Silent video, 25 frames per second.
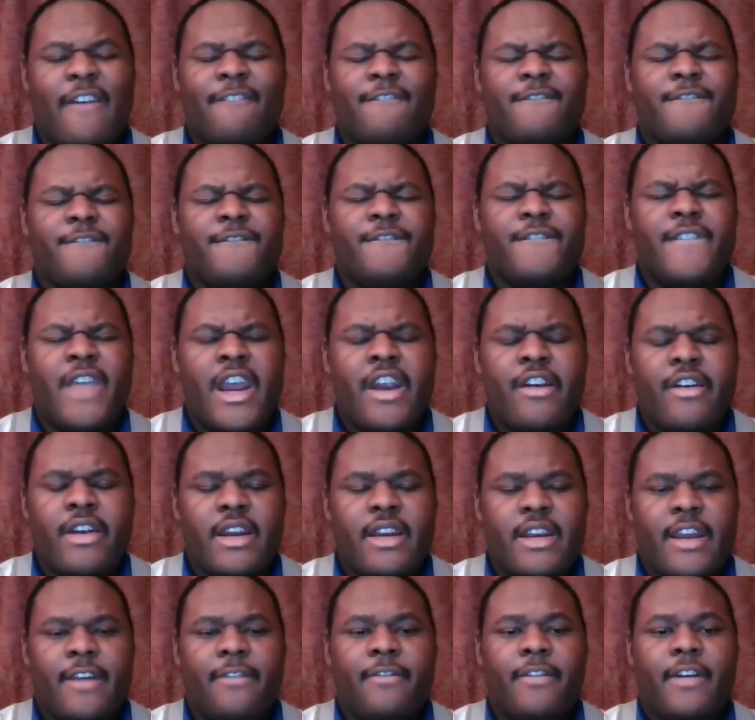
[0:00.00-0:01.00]
are very
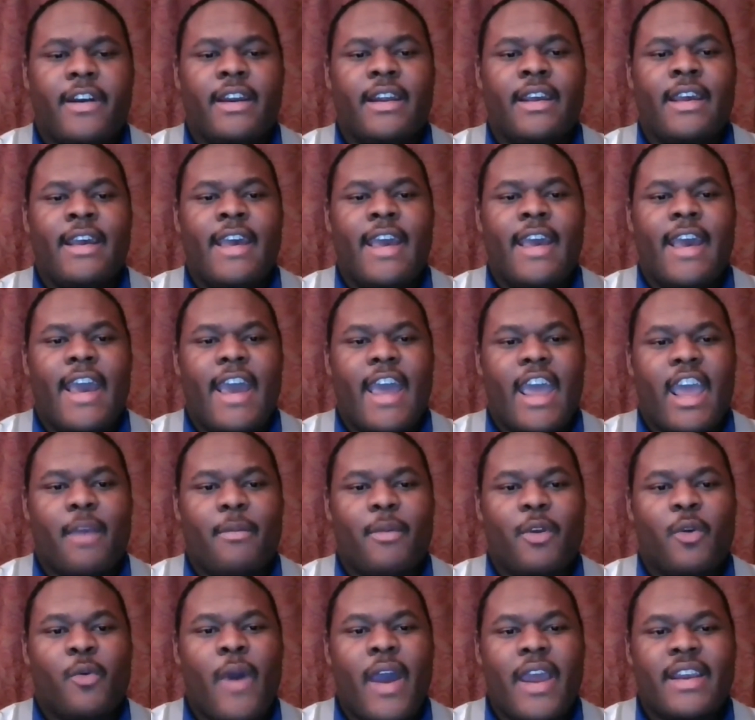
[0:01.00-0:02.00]
different, and it can
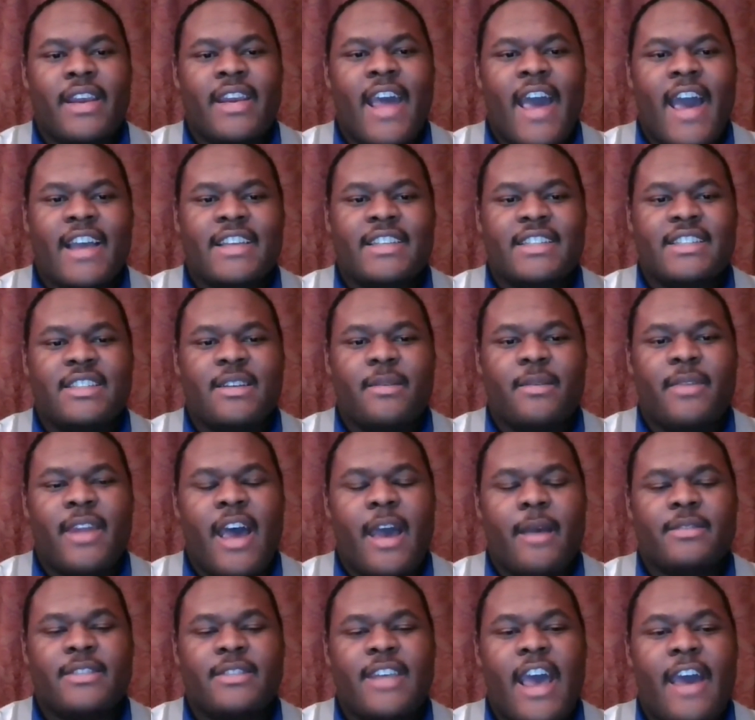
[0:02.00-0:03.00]
be quite taxing
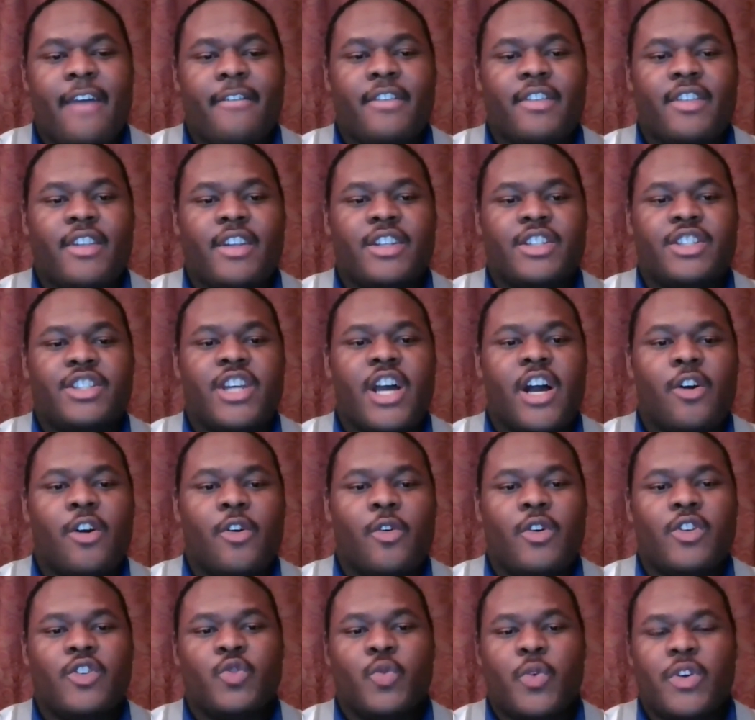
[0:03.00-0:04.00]
sometimes having to
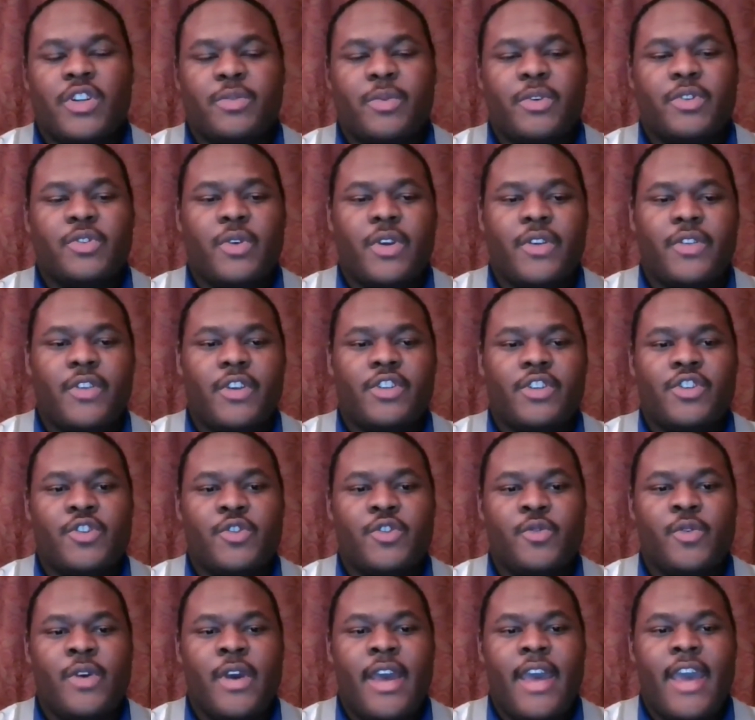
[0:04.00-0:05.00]
juggle and switch between the
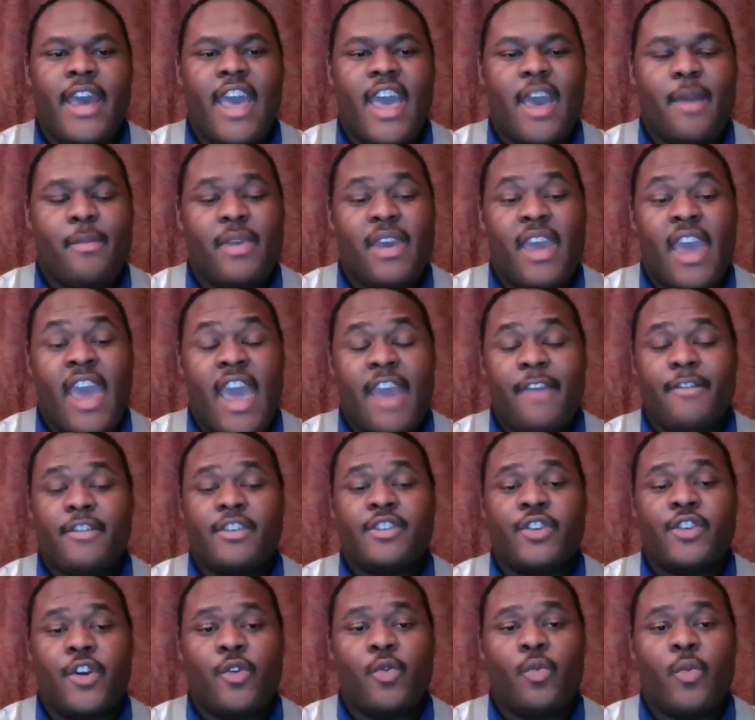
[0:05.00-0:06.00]
two and behave a
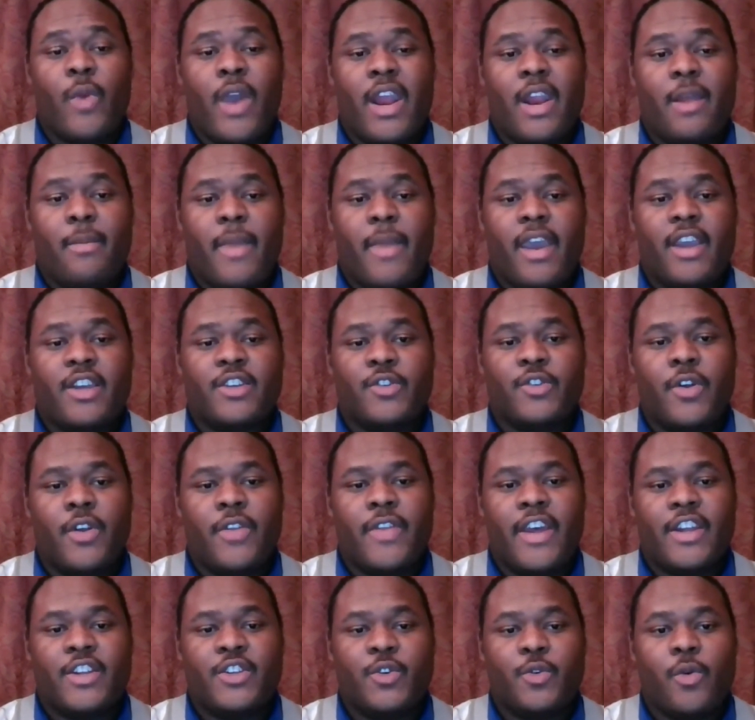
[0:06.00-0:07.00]
certain way to make sure
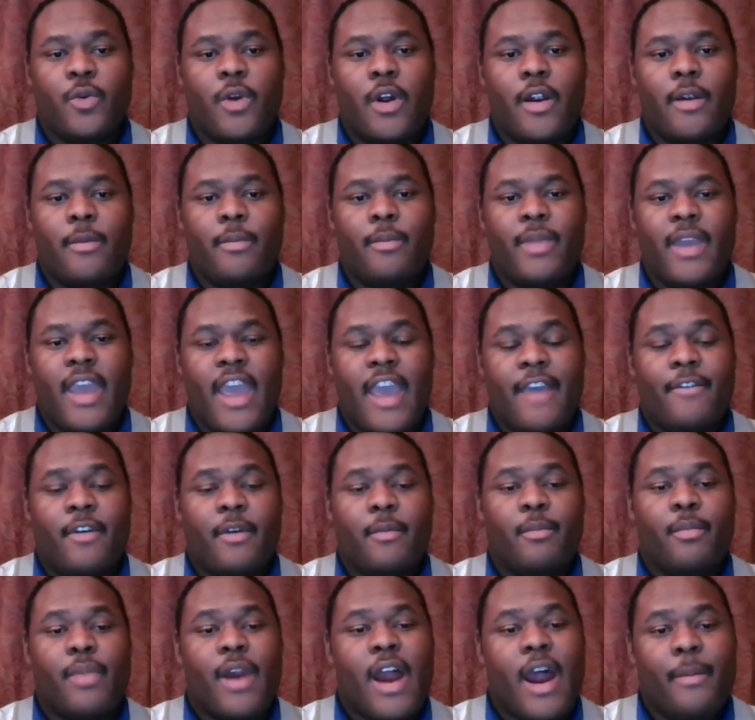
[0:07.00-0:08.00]
that you are
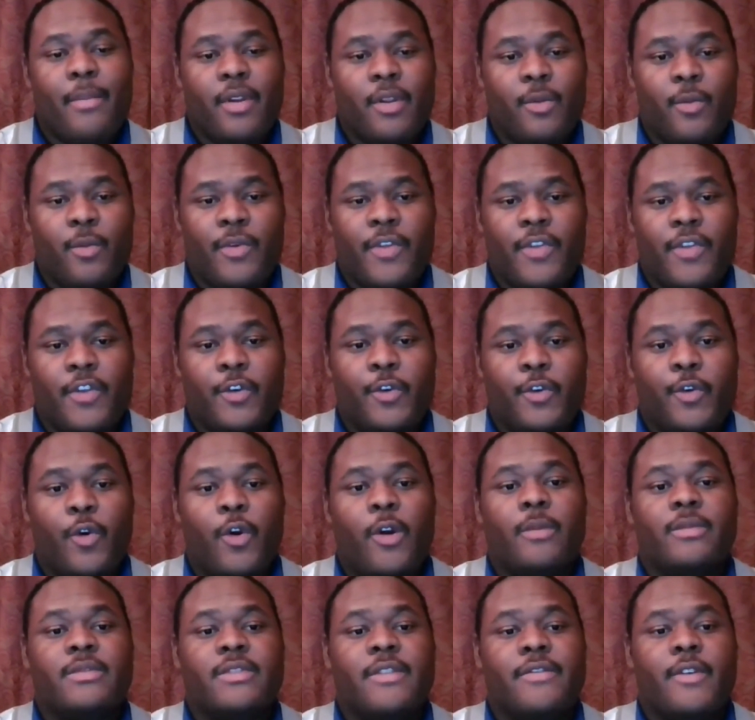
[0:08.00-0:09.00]
behaving properly within the
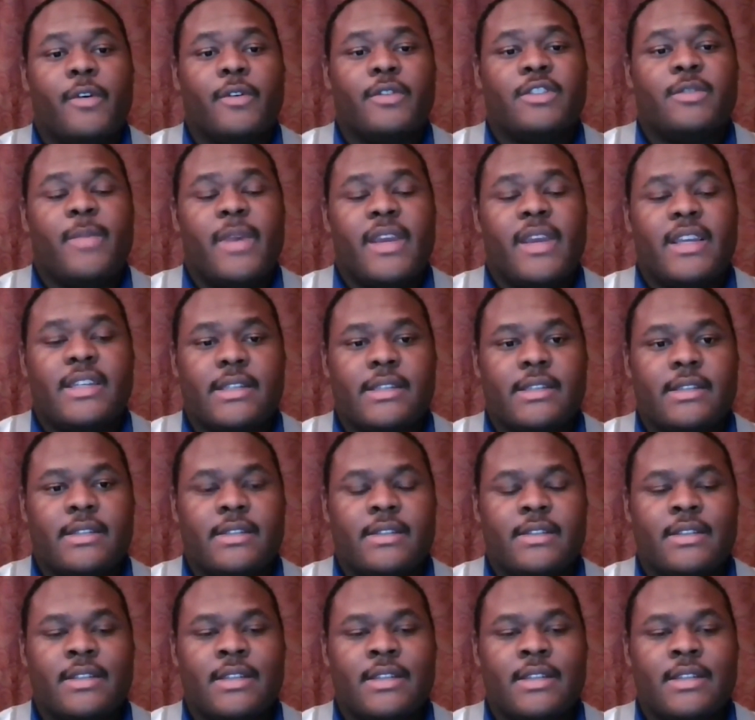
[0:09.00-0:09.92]
norms of those spaces.